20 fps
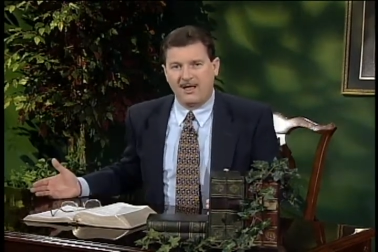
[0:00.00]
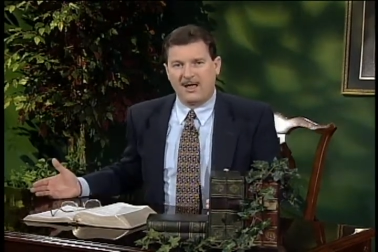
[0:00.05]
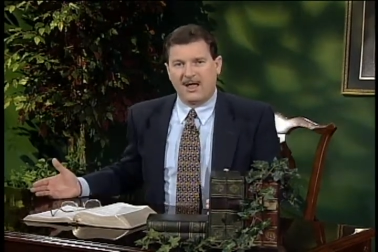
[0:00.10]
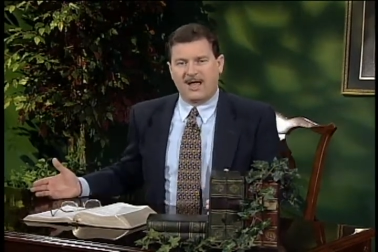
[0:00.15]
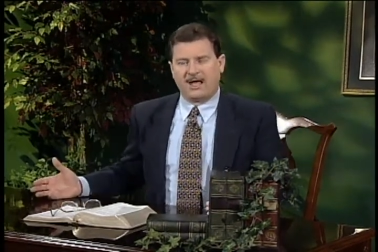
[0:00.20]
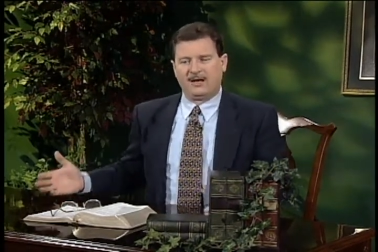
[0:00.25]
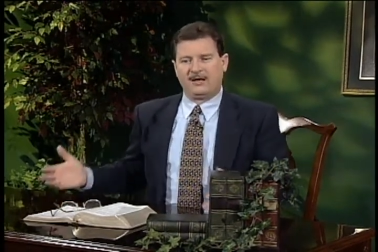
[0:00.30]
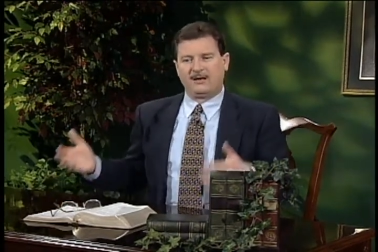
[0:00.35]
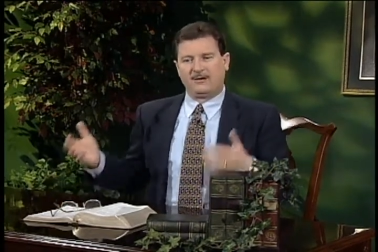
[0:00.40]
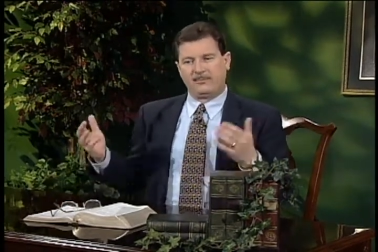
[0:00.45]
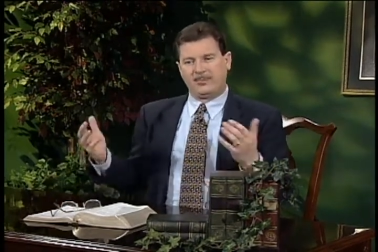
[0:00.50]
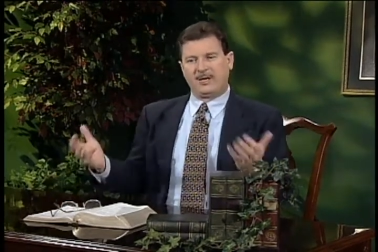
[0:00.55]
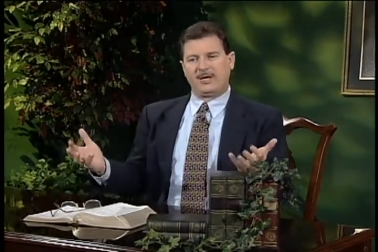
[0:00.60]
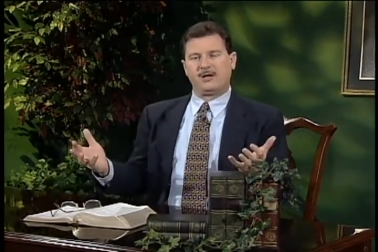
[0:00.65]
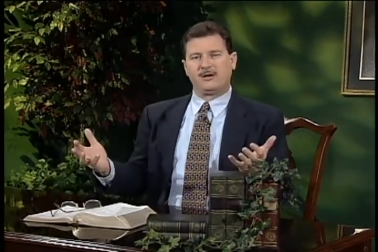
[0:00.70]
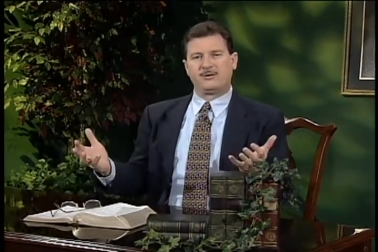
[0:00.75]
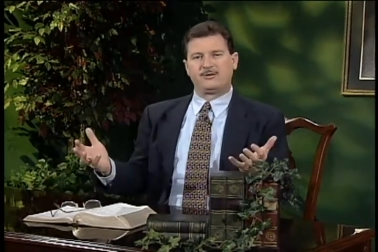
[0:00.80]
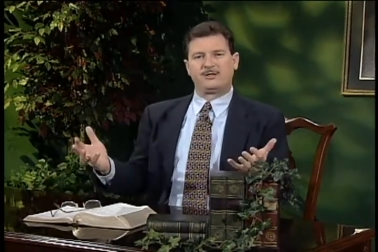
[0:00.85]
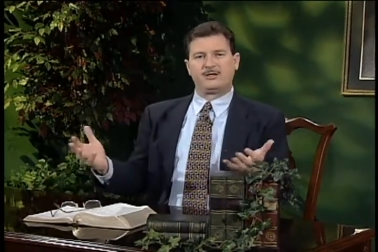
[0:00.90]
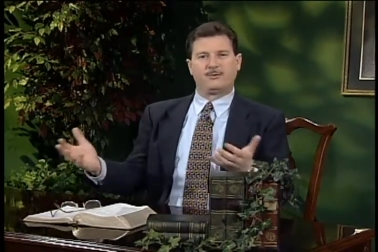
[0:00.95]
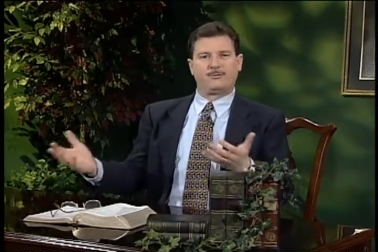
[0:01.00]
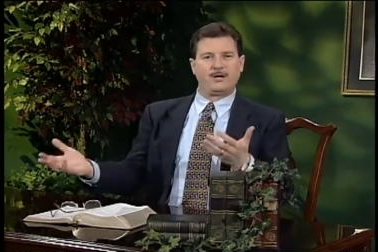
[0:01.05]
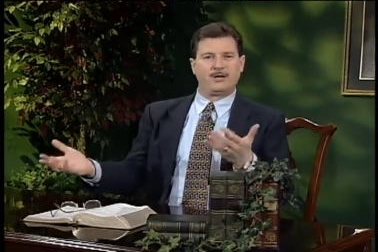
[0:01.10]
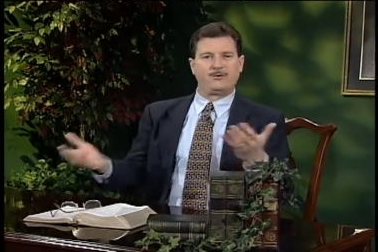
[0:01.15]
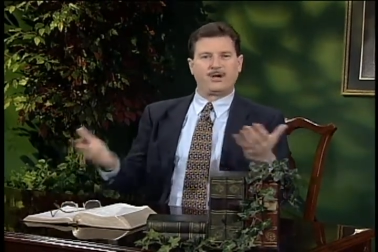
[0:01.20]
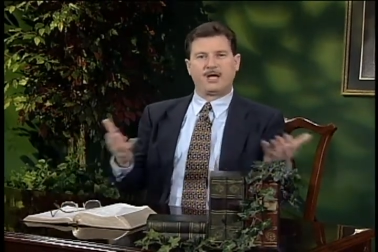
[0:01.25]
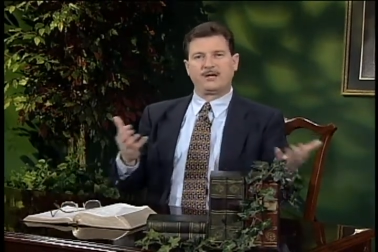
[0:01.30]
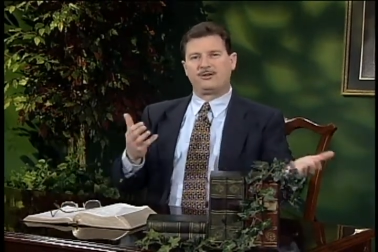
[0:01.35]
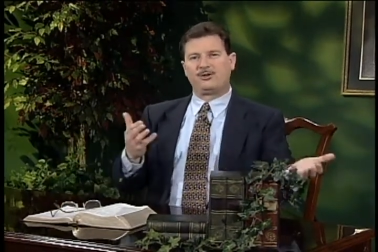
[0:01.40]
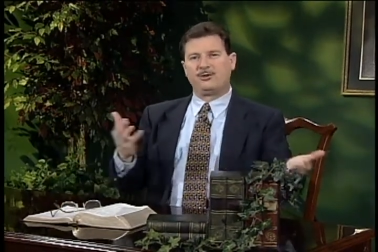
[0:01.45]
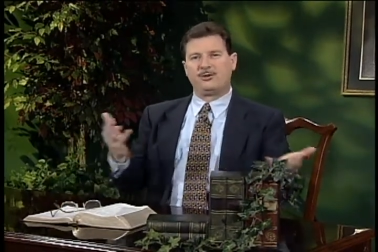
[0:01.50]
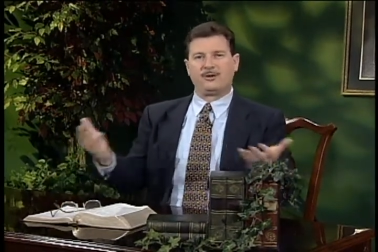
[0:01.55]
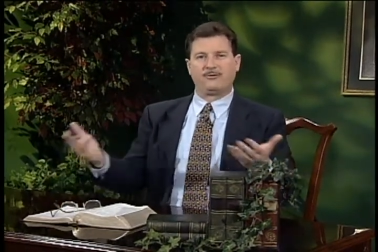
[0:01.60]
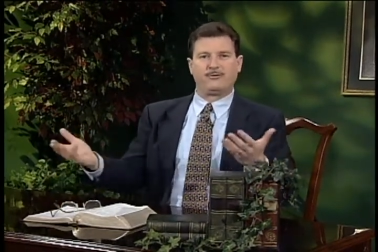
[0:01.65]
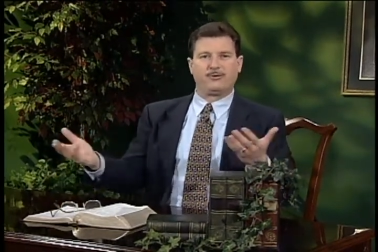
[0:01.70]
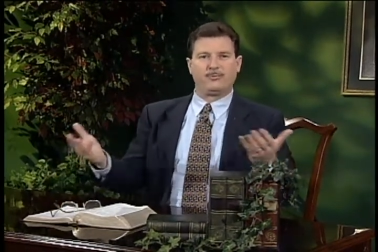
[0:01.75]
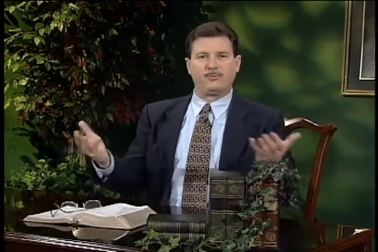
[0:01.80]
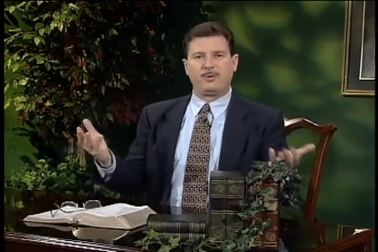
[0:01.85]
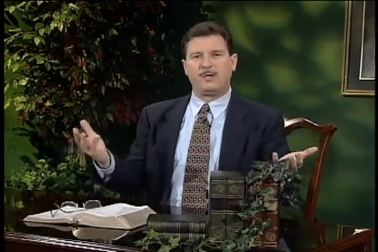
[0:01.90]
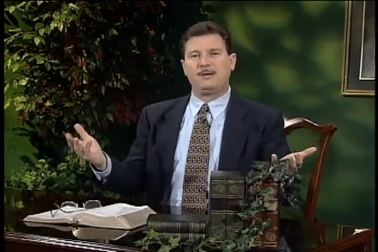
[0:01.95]
And it appears that we've got two
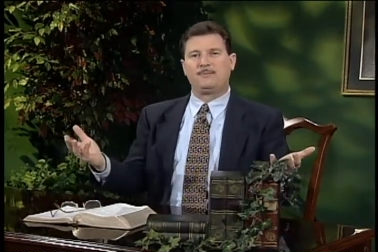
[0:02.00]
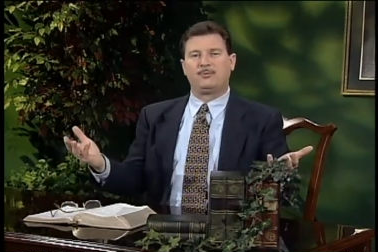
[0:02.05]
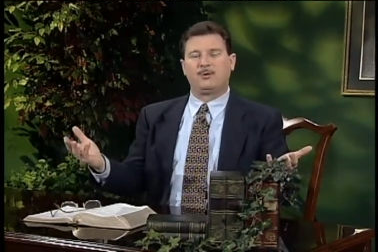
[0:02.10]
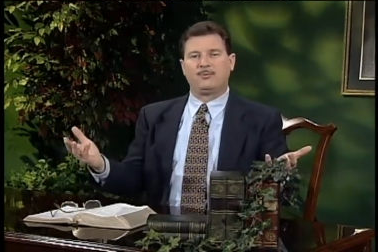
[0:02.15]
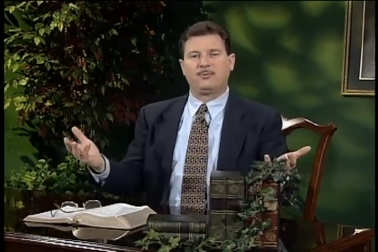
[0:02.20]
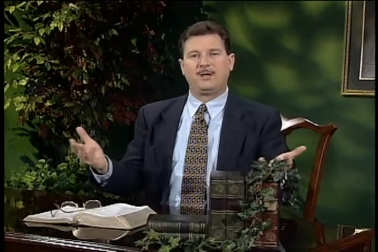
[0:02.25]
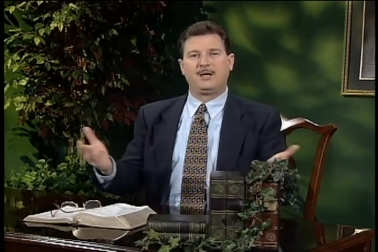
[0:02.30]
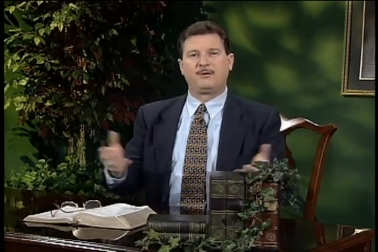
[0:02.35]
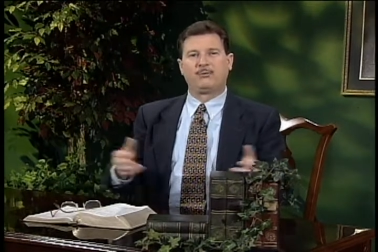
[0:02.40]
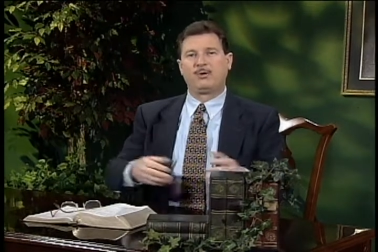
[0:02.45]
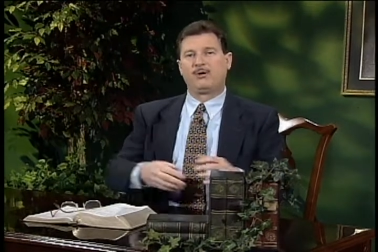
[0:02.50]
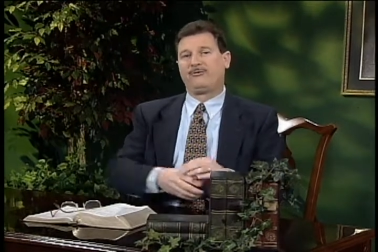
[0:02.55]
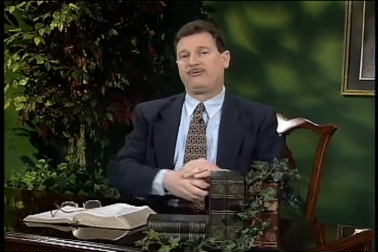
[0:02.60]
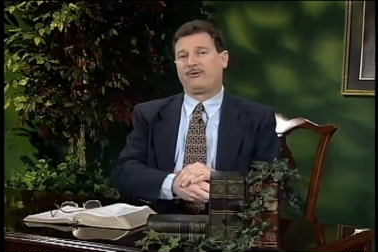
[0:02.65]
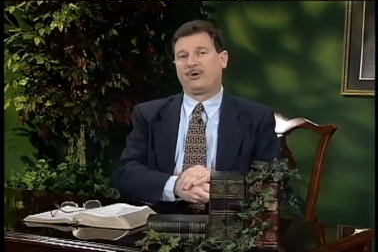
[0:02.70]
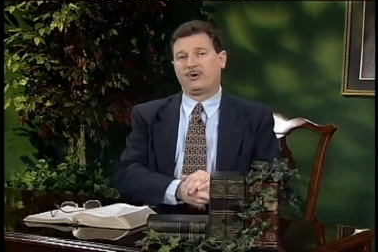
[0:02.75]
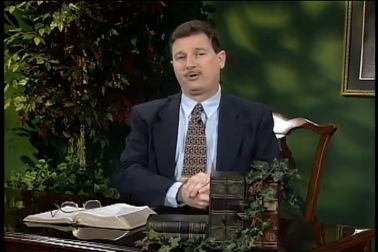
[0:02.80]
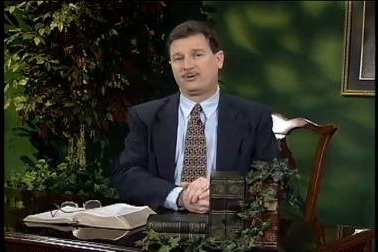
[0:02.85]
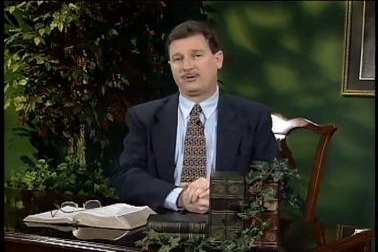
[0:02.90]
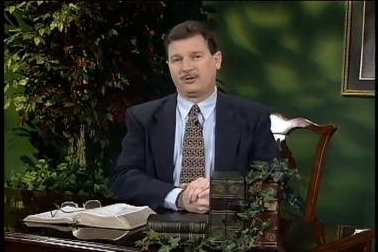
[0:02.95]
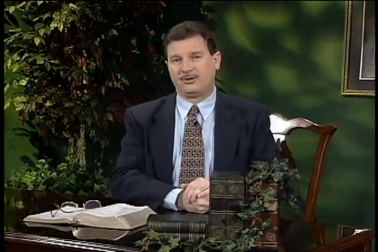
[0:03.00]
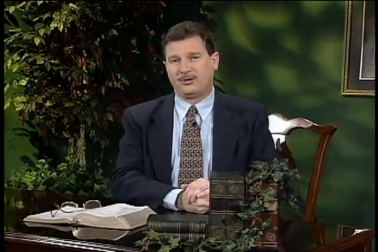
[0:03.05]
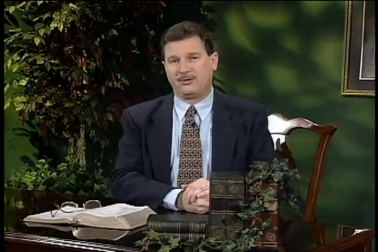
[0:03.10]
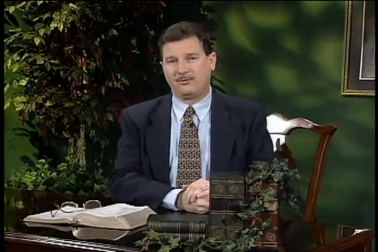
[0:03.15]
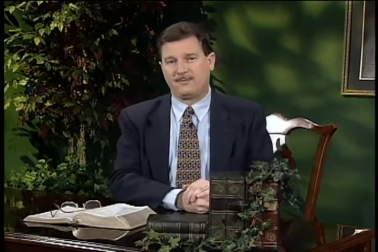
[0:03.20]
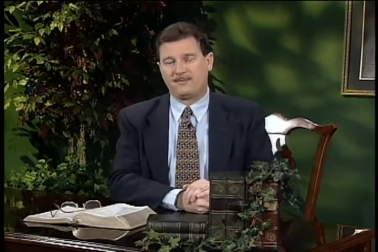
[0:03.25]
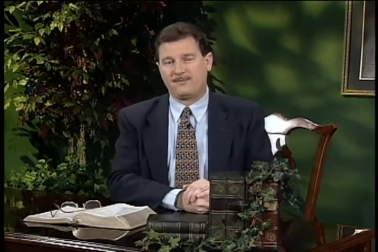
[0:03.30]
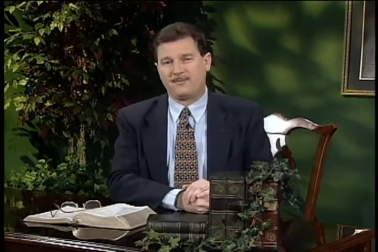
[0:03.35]
different people being referred to.